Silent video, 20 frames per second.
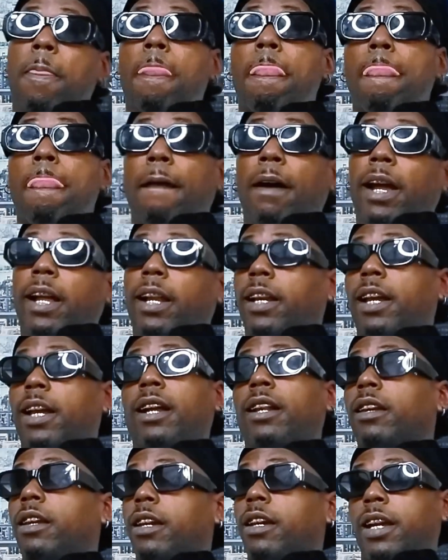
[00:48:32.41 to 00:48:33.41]
and then
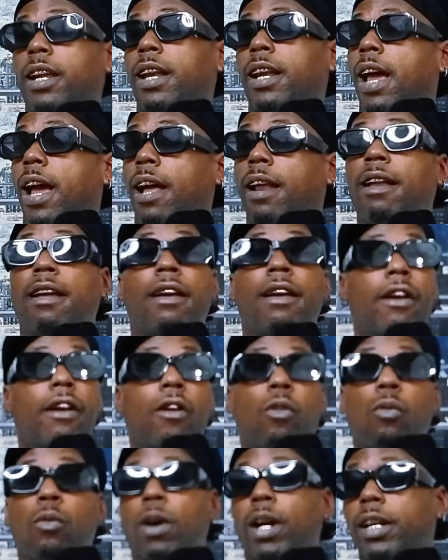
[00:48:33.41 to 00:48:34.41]
looking at
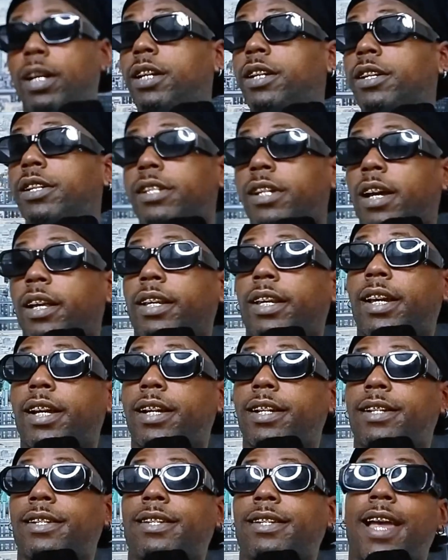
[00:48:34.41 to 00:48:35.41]
what these young niggas
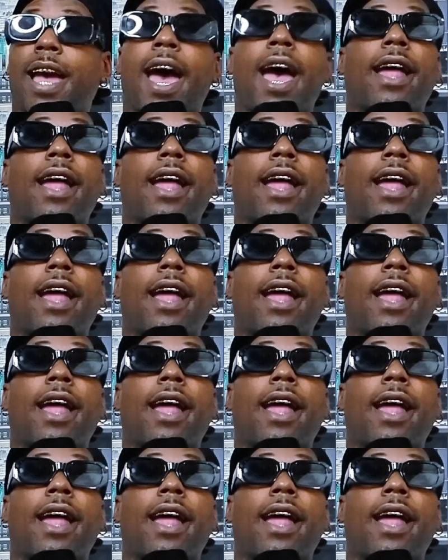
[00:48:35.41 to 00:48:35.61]
got,